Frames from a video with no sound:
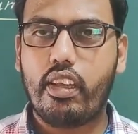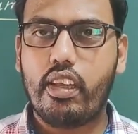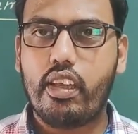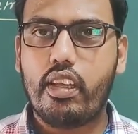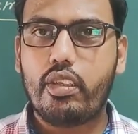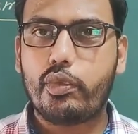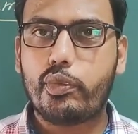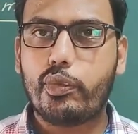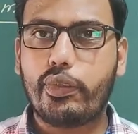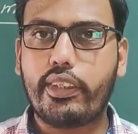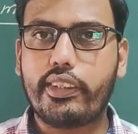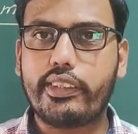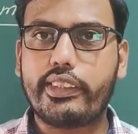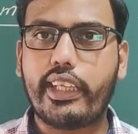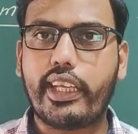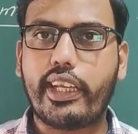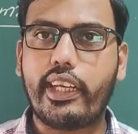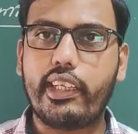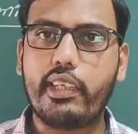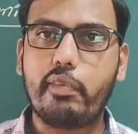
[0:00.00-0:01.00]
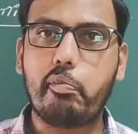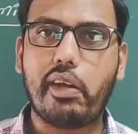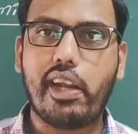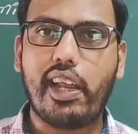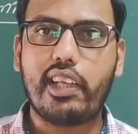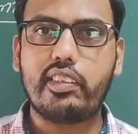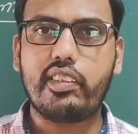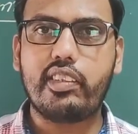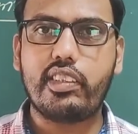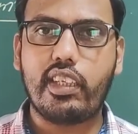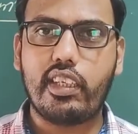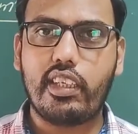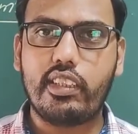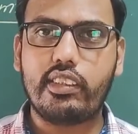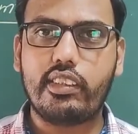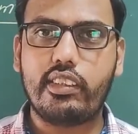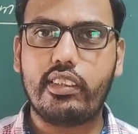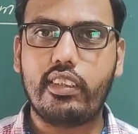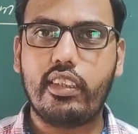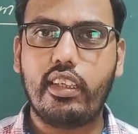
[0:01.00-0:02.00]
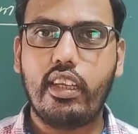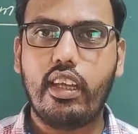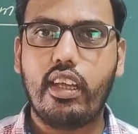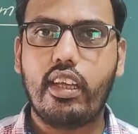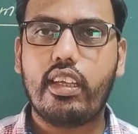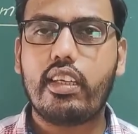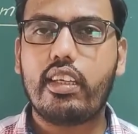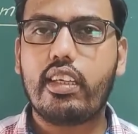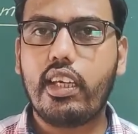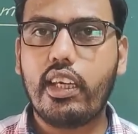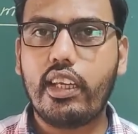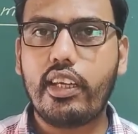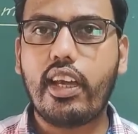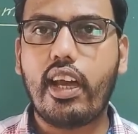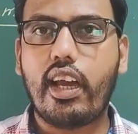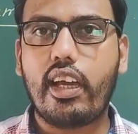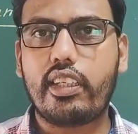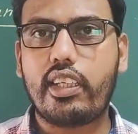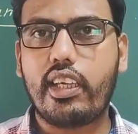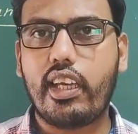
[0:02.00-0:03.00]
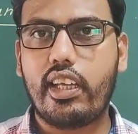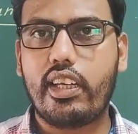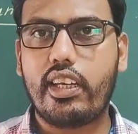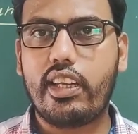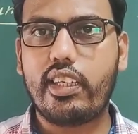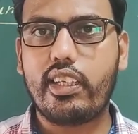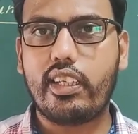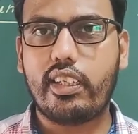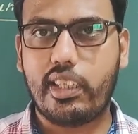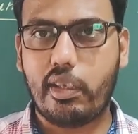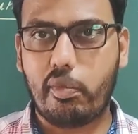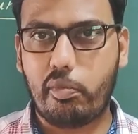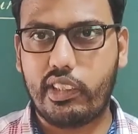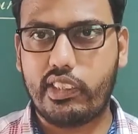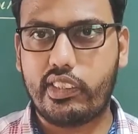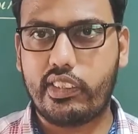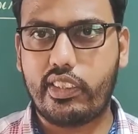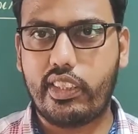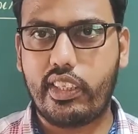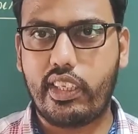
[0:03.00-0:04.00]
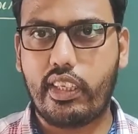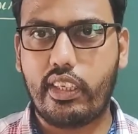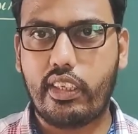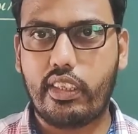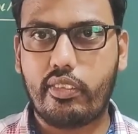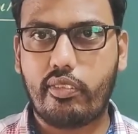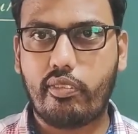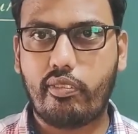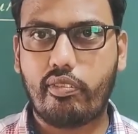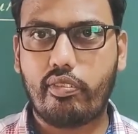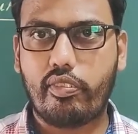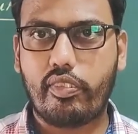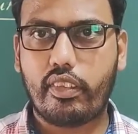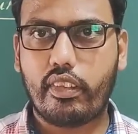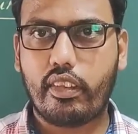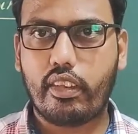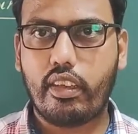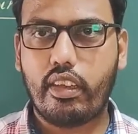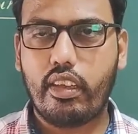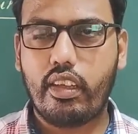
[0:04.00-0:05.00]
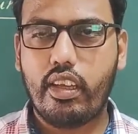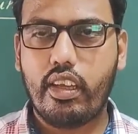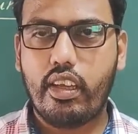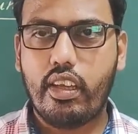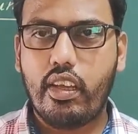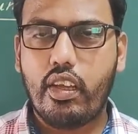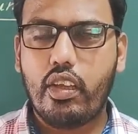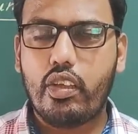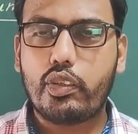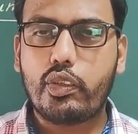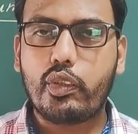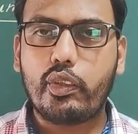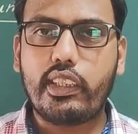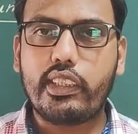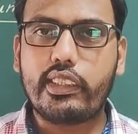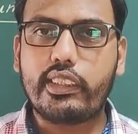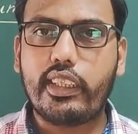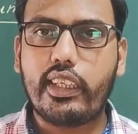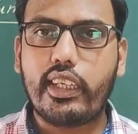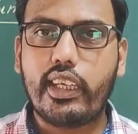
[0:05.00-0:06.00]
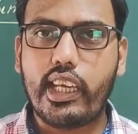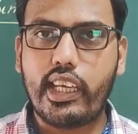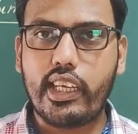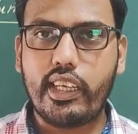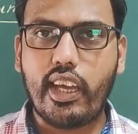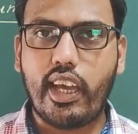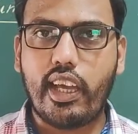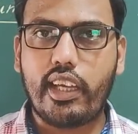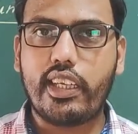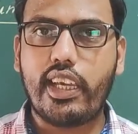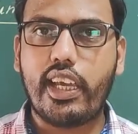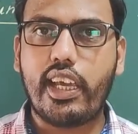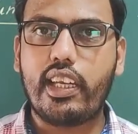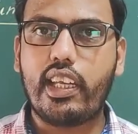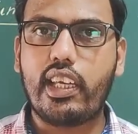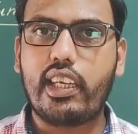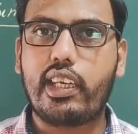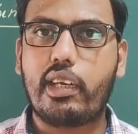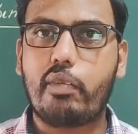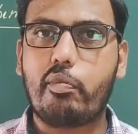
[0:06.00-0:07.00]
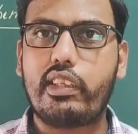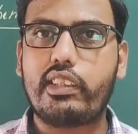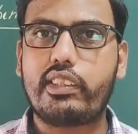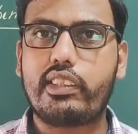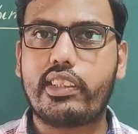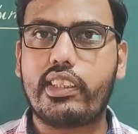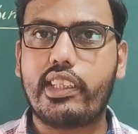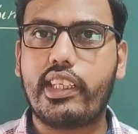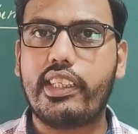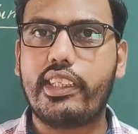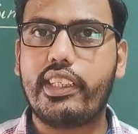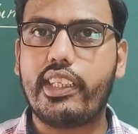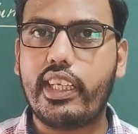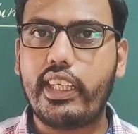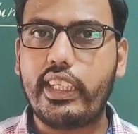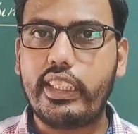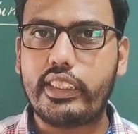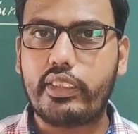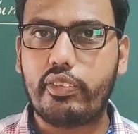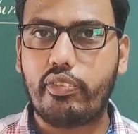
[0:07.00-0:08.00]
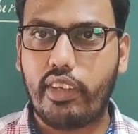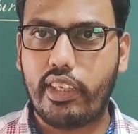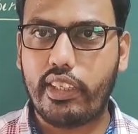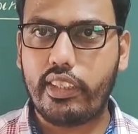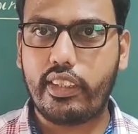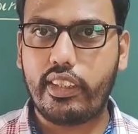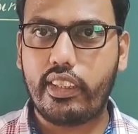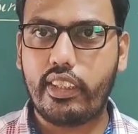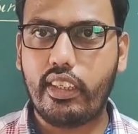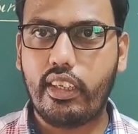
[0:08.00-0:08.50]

So the second branch is inorganic chemistry. So this inorganic chemistry deals with